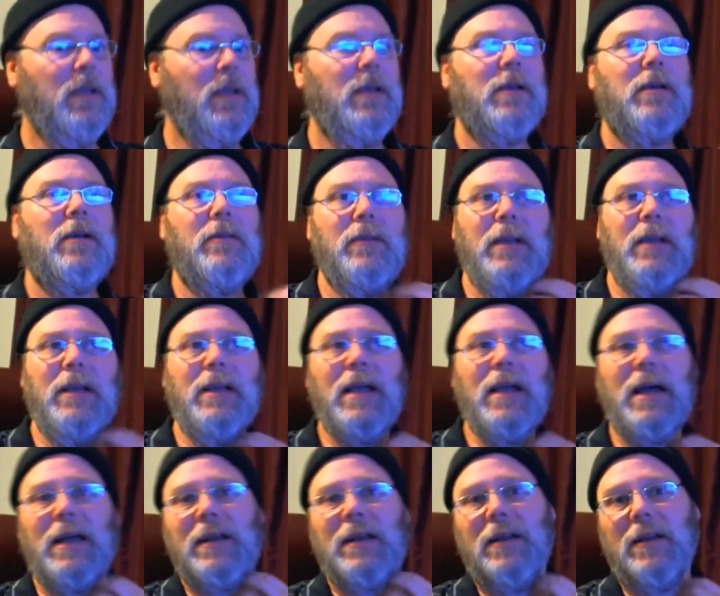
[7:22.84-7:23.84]
Because it had
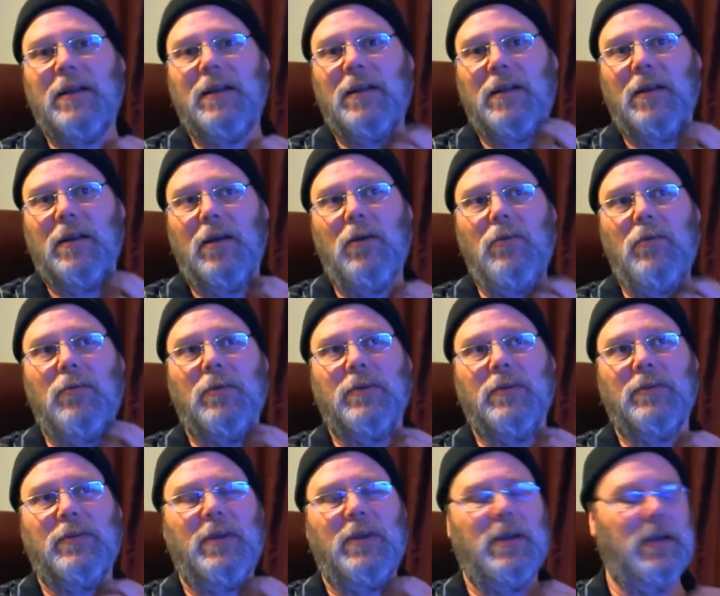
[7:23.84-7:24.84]
gotten, the low
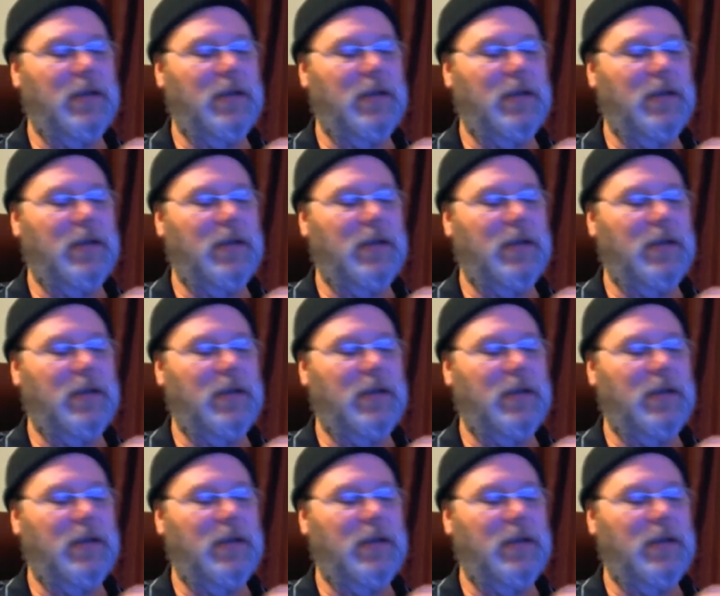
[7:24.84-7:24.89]
was